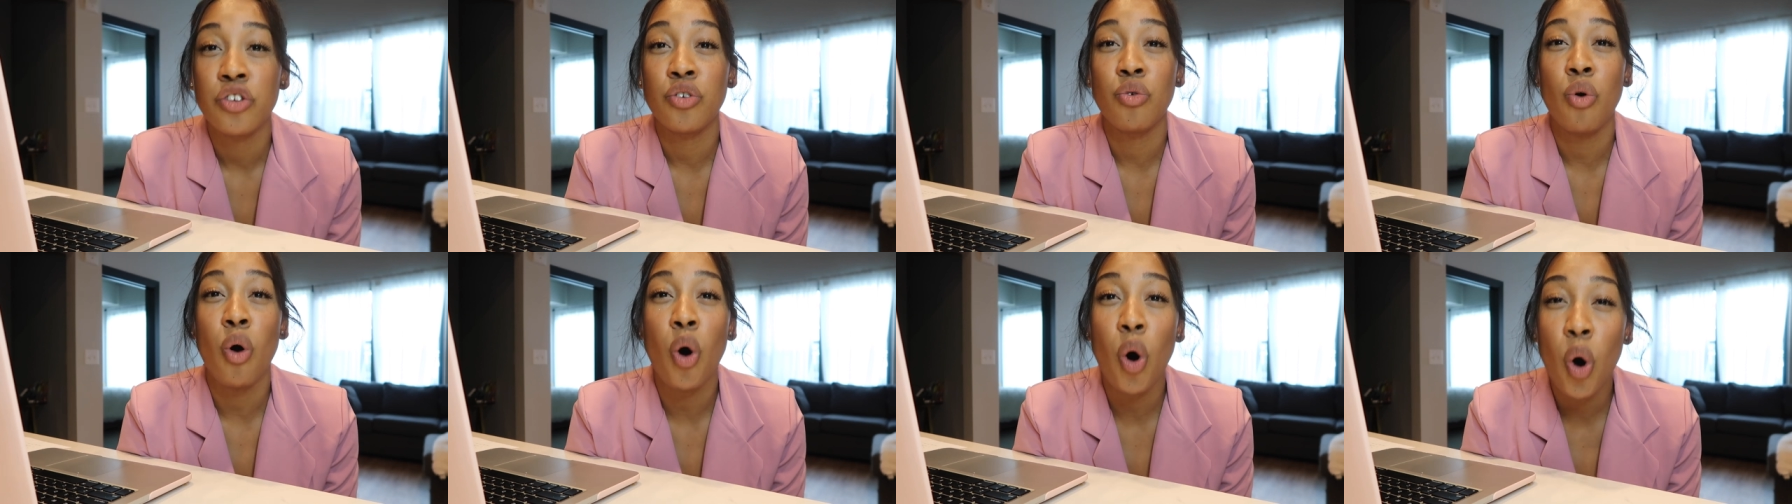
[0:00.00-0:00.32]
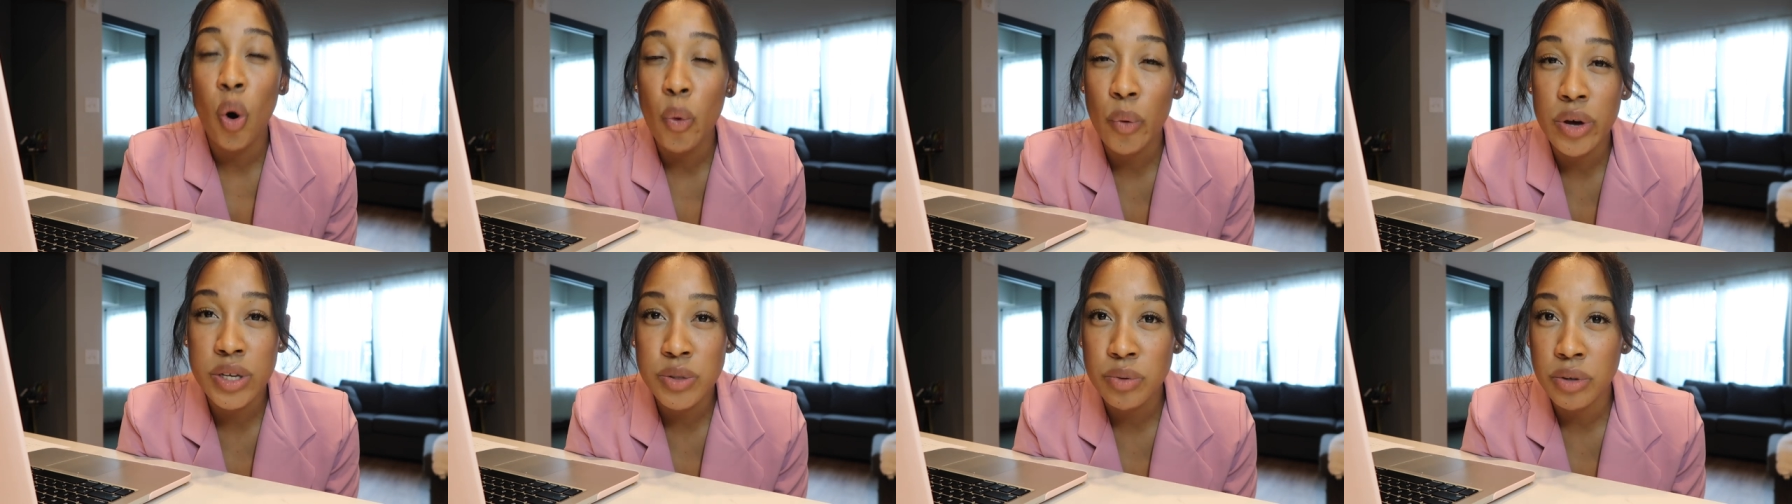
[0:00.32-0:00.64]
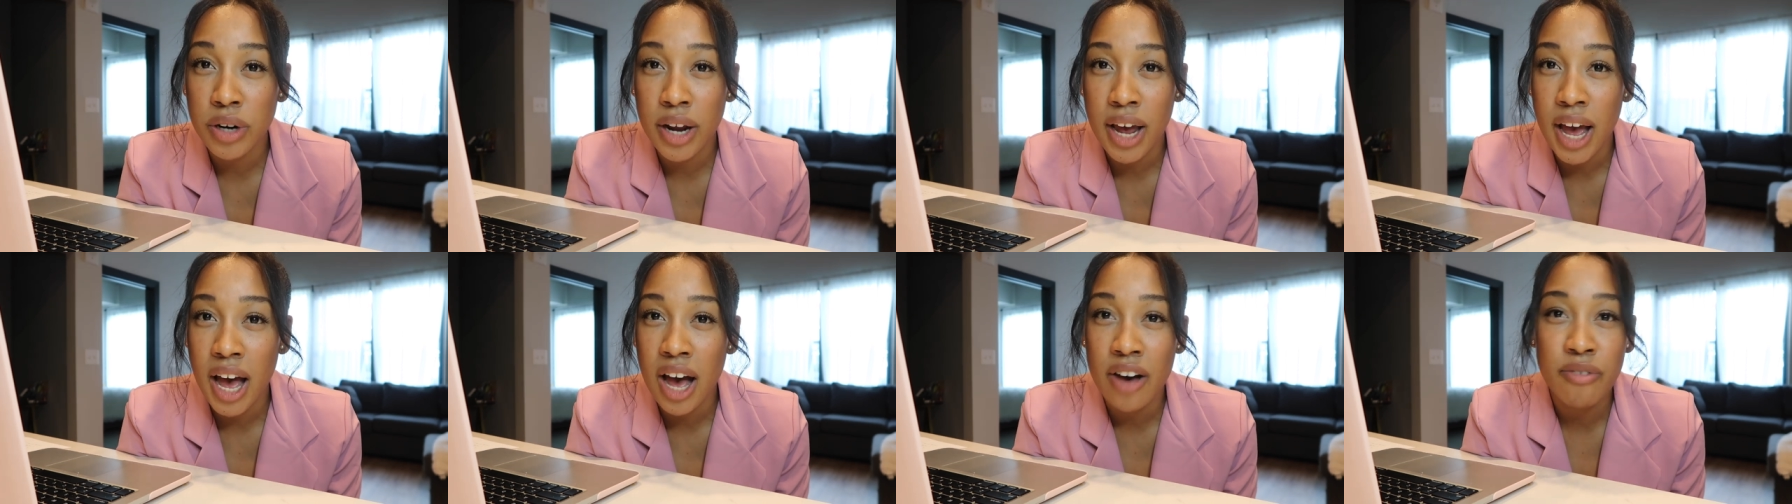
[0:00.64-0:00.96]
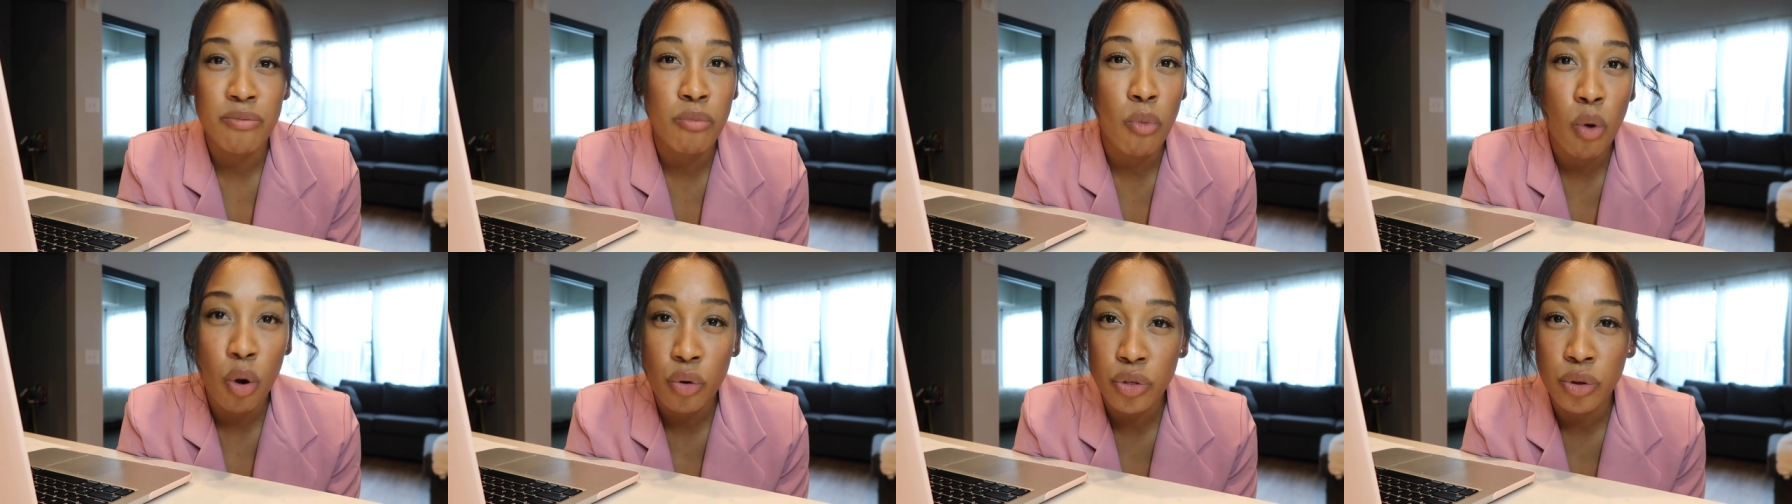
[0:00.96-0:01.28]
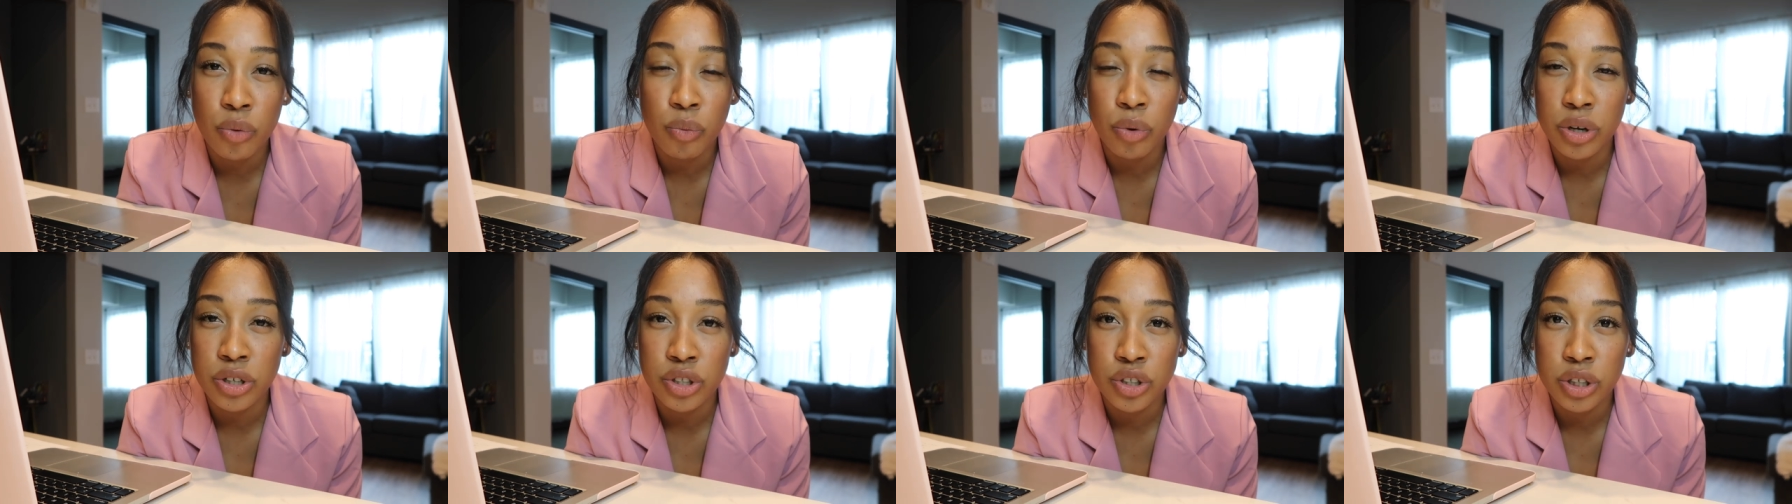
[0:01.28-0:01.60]
You always want to have more
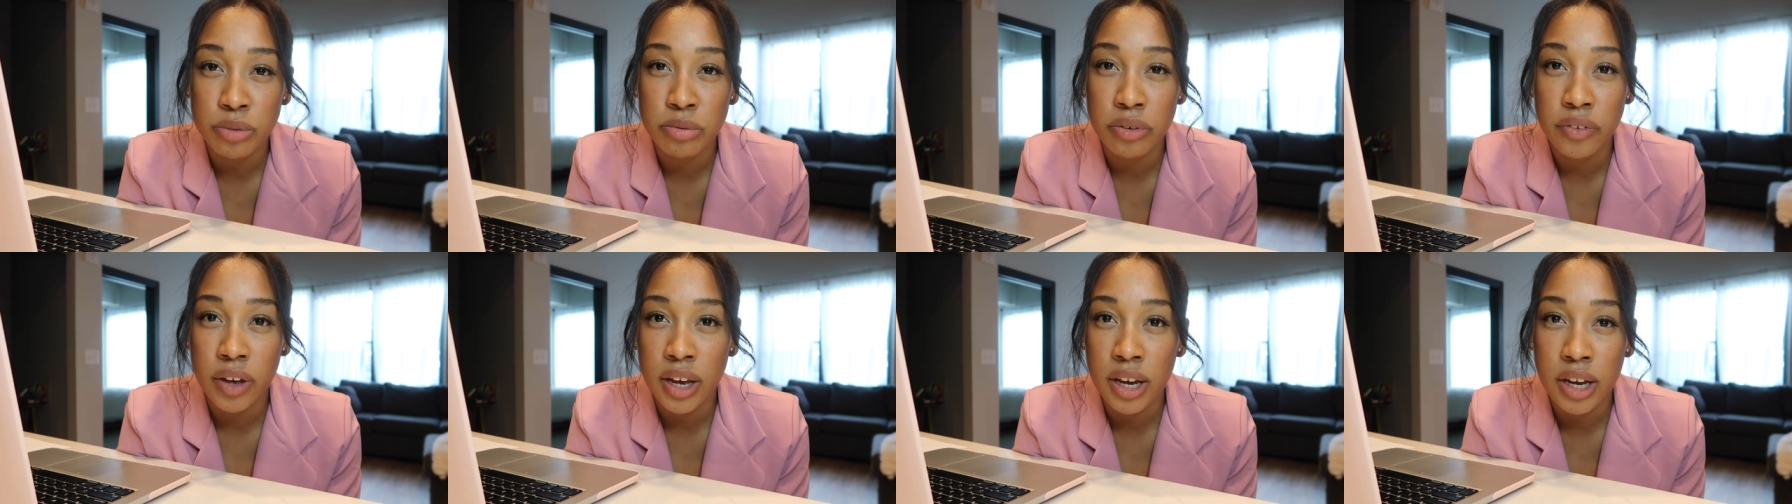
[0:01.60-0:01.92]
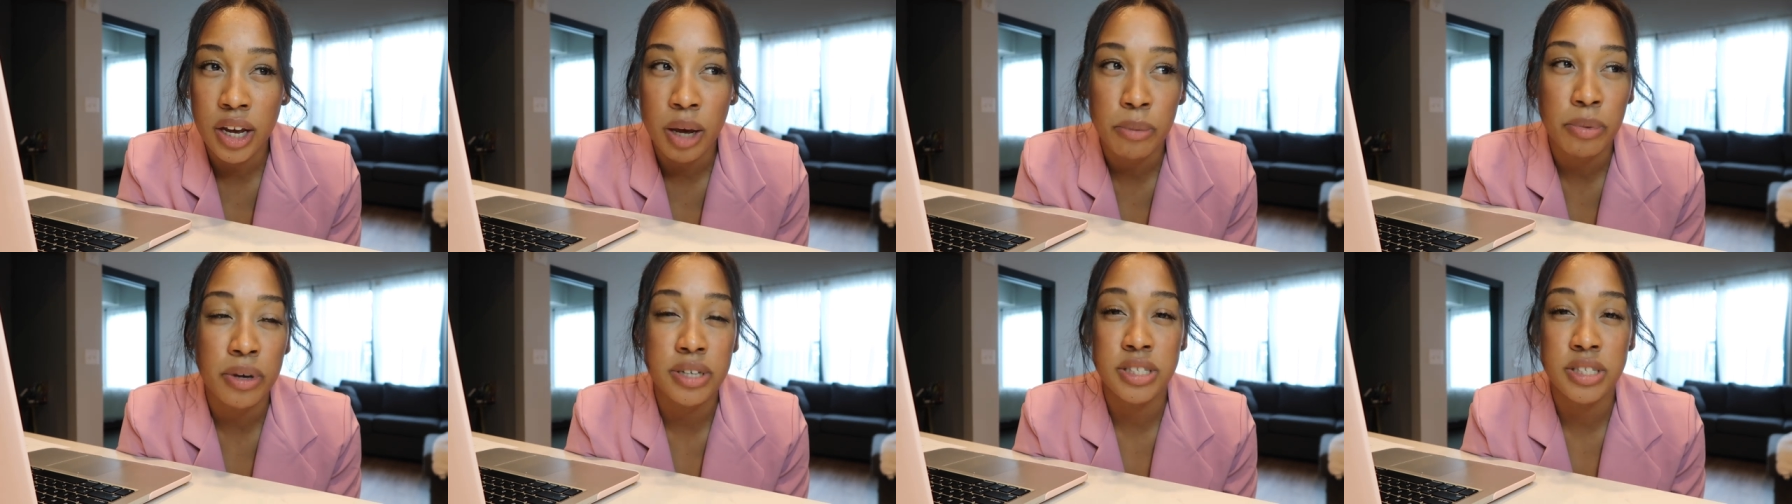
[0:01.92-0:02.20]
than one stream of income,